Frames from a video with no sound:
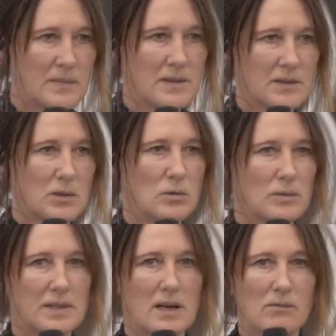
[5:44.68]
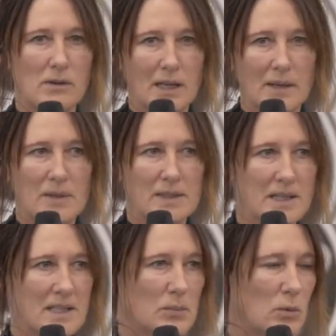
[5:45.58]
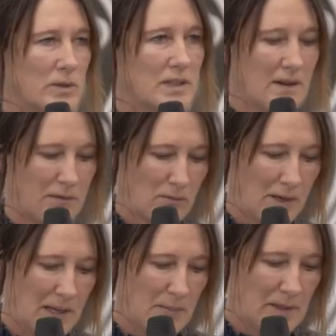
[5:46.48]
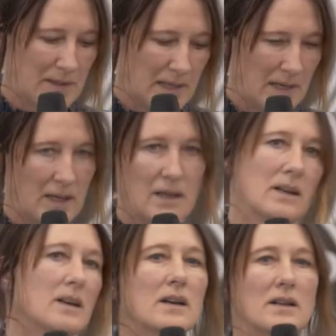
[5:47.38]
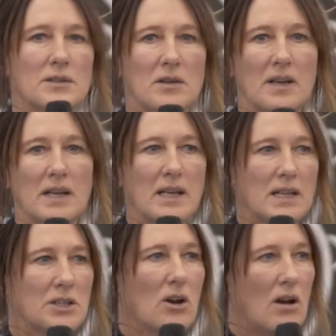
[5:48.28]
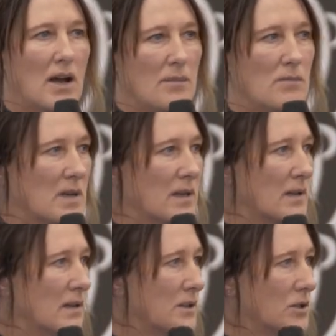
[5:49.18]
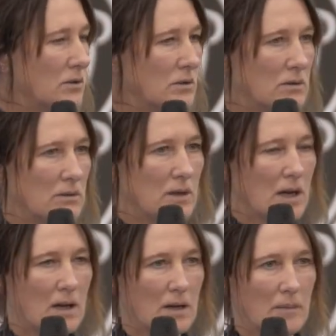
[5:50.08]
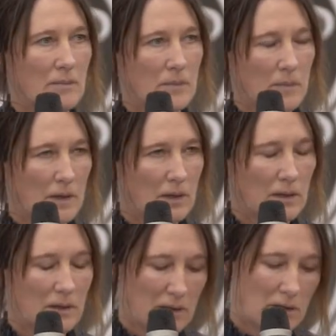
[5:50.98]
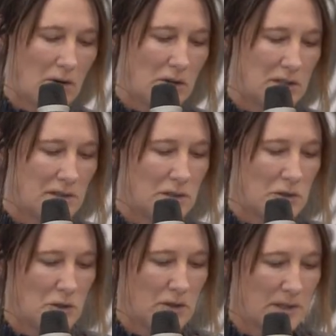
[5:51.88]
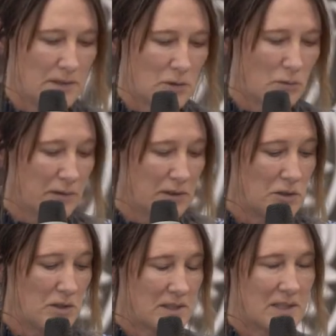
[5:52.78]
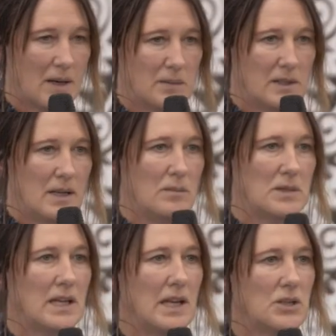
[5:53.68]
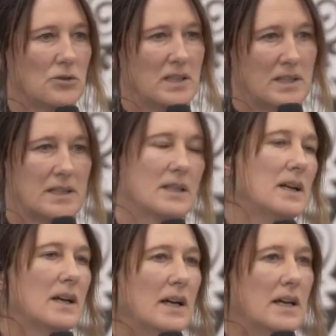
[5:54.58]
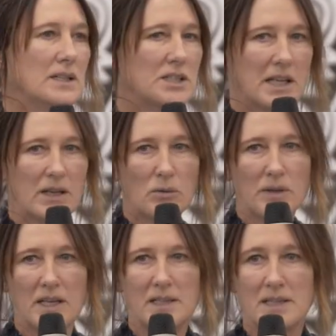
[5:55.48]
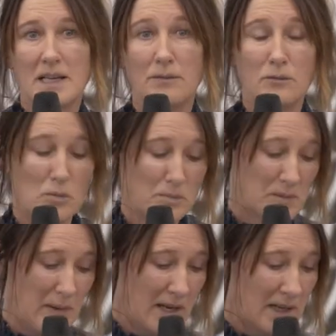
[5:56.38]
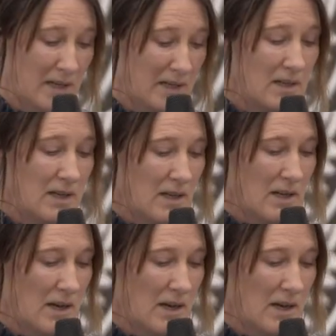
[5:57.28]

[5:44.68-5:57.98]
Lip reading: Schools are really busy, sports staff are really busy, so they need time to go to the students or for the students to come to them to get entries and to get all the consent forms back in.